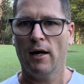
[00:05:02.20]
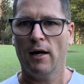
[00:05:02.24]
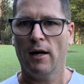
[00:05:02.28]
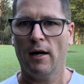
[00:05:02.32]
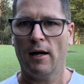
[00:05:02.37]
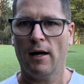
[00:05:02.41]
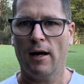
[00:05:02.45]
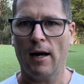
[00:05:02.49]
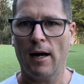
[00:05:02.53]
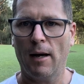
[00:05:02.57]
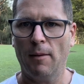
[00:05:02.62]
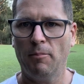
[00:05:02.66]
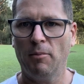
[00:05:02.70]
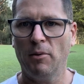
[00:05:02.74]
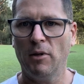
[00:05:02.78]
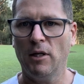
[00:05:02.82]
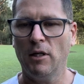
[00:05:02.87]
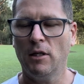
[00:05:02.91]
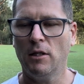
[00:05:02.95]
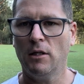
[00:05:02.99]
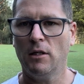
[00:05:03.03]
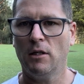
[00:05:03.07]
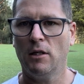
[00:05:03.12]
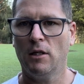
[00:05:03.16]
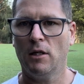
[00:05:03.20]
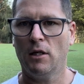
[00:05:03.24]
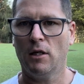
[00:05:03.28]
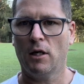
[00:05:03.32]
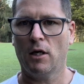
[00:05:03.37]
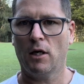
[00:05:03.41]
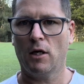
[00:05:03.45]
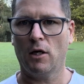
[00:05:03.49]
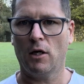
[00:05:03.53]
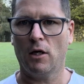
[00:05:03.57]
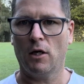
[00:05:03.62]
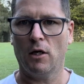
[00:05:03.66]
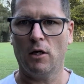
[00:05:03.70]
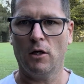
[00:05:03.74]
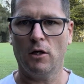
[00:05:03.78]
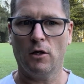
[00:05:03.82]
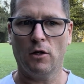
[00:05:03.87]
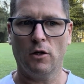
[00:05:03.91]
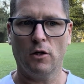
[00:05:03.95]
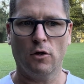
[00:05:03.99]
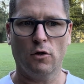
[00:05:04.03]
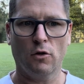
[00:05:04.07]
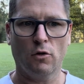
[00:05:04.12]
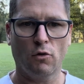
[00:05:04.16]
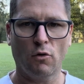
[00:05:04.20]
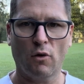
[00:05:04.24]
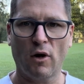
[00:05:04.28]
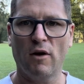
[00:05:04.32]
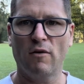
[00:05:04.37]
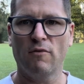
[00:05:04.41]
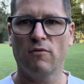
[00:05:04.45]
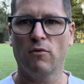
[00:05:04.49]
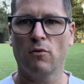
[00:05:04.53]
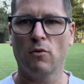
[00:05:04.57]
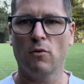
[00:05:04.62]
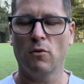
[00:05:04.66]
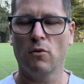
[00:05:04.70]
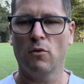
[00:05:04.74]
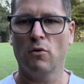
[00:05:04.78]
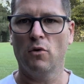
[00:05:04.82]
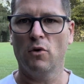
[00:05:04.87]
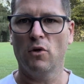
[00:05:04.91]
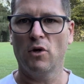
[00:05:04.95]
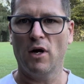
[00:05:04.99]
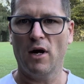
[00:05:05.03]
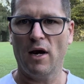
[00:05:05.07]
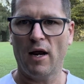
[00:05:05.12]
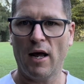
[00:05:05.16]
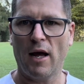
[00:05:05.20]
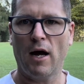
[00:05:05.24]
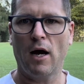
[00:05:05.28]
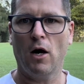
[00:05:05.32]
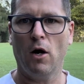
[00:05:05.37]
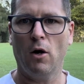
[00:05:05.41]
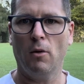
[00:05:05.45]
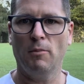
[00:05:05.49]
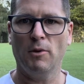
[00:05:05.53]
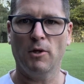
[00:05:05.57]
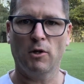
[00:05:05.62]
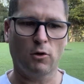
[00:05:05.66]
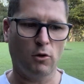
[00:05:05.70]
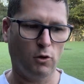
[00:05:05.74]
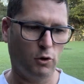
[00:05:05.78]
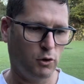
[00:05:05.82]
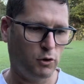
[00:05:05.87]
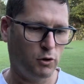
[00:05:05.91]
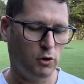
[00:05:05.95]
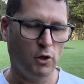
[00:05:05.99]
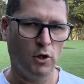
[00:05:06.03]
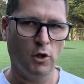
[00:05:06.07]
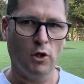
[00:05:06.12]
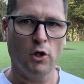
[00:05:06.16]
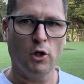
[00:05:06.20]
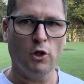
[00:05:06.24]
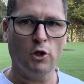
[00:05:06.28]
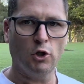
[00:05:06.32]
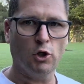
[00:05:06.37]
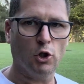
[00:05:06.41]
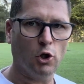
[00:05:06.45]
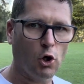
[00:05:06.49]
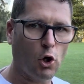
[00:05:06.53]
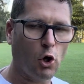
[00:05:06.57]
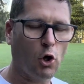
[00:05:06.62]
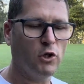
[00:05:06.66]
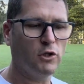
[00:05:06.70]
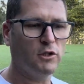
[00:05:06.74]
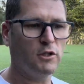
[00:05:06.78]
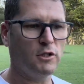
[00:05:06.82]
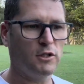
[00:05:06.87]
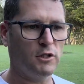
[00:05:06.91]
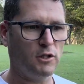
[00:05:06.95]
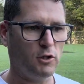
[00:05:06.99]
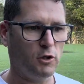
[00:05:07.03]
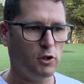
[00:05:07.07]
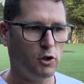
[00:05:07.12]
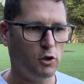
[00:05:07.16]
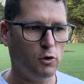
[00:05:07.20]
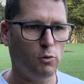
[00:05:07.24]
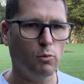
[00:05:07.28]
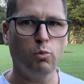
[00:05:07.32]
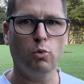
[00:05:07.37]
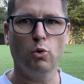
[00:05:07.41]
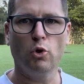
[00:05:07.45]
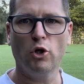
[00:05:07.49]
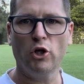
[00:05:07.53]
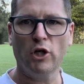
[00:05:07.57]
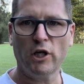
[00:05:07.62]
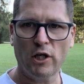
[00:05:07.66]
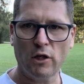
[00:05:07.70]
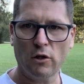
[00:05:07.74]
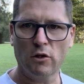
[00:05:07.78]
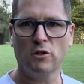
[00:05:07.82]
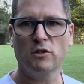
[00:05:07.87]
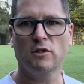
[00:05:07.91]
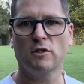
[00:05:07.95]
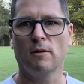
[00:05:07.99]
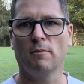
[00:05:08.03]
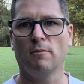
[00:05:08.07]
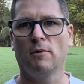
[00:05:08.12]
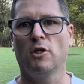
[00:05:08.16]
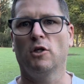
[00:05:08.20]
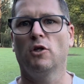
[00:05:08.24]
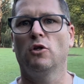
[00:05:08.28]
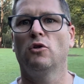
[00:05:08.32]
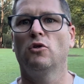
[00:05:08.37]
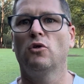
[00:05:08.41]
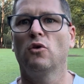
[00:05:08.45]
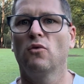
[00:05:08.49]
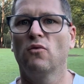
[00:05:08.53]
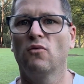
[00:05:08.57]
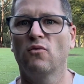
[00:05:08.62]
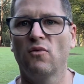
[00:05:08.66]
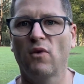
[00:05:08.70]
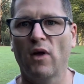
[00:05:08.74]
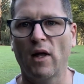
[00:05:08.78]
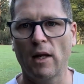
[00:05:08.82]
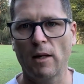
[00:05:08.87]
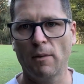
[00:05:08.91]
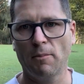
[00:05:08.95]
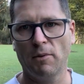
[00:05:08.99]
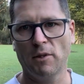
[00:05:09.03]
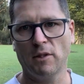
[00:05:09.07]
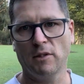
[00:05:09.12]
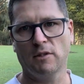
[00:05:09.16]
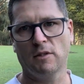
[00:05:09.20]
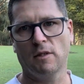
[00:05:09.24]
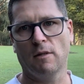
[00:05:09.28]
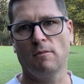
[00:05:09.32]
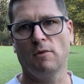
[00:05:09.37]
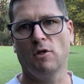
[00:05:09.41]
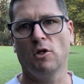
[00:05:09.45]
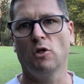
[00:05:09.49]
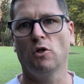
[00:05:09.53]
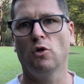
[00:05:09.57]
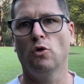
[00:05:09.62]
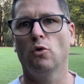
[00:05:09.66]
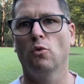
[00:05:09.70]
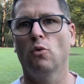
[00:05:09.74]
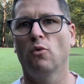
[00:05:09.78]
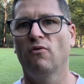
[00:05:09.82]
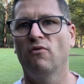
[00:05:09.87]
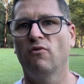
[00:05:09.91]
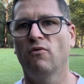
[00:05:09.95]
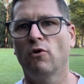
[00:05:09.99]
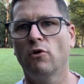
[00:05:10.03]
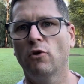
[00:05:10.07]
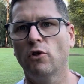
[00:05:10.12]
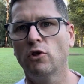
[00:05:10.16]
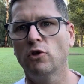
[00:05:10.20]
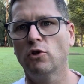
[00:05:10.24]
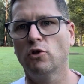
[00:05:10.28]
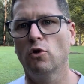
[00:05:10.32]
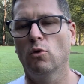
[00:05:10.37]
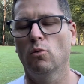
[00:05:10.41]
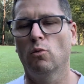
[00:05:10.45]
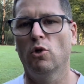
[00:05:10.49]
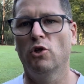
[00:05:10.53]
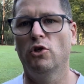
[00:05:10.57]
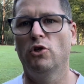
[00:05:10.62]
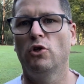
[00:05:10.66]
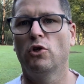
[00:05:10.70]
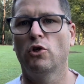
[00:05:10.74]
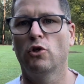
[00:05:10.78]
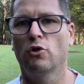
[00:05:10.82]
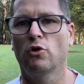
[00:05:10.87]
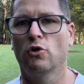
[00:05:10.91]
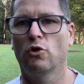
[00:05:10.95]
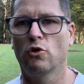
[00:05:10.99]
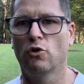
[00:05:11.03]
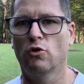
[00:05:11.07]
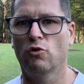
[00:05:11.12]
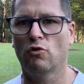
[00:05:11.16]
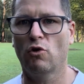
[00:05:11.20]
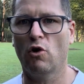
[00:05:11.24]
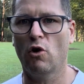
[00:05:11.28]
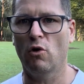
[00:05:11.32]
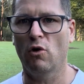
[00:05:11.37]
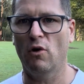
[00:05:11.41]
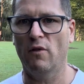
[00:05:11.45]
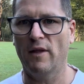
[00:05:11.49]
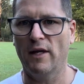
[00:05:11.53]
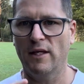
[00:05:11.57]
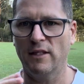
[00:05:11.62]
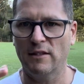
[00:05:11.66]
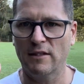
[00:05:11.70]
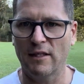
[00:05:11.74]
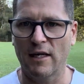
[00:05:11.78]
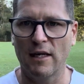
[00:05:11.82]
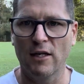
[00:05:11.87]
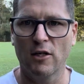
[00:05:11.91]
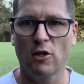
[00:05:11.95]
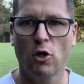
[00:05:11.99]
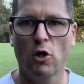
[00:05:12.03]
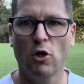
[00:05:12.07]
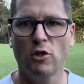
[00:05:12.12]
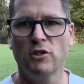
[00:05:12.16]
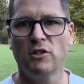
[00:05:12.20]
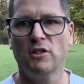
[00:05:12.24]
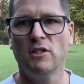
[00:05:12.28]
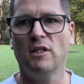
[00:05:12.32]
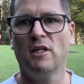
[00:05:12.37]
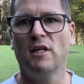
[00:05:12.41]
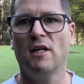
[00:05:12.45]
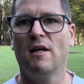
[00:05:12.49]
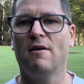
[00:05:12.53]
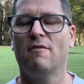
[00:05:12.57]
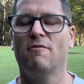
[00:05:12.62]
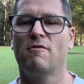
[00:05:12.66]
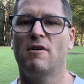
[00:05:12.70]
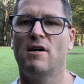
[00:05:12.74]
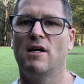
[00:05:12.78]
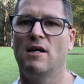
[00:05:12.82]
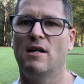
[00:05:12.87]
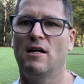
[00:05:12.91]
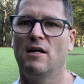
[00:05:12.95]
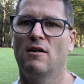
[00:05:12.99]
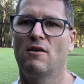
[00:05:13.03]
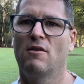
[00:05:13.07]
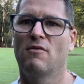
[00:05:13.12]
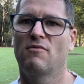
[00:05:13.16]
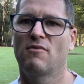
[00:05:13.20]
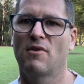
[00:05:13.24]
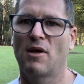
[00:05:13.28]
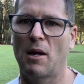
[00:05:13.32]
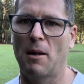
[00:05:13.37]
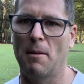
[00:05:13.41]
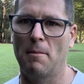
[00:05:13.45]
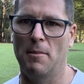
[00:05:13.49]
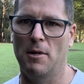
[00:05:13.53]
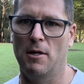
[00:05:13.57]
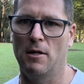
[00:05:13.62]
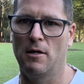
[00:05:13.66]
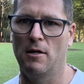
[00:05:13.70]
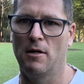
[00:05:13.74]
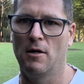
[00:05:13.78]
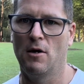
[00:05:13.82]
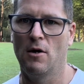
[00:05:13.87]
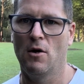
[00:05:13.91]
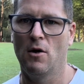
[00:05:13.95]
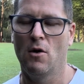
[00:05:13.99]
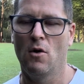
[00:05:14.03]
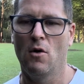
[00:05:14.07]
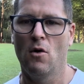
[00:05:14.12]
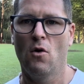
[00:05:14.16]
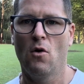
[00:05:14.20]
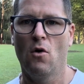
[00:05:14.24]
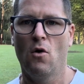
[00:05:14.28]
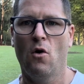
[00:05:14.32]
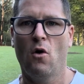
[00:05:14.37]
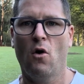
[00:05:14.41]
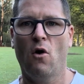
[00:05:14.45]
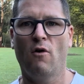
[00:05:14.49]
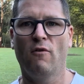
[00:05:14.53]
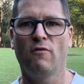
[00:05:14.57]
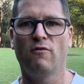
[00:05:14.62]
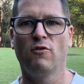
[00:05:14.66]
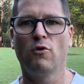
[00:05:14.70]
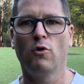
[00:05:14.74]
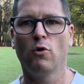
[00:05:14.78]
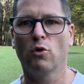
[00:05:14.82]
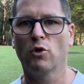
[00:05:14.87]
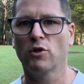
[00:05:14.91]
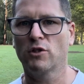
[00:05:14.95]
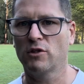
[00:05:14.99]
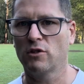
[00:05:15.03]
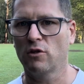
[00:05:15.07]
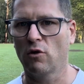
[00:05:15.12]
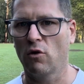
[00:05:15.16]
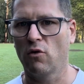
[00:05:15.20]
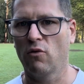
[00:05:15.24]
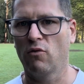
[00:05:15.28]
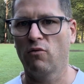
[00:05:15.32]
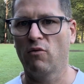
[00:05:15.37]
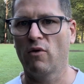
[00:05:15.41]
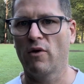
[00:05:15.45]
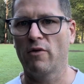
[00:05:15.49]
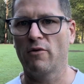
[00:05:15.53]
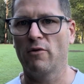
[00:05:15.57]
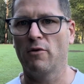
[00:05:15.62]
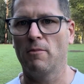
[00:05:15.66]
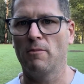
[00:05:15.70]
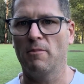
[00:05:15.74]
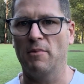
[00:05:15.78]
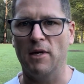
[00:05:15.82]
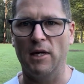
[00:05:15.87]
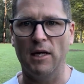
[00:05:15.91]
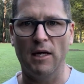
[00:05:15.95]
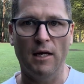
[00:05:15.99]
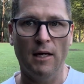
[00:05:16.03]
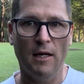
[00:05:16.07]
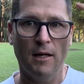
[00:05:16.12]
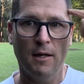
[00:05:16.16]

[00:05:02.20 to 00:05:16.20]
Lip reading: happy and grateful now because you're working on something, you're developing something, you're focused on what you can control, and that's that constant never-ending development of yourself, whether it be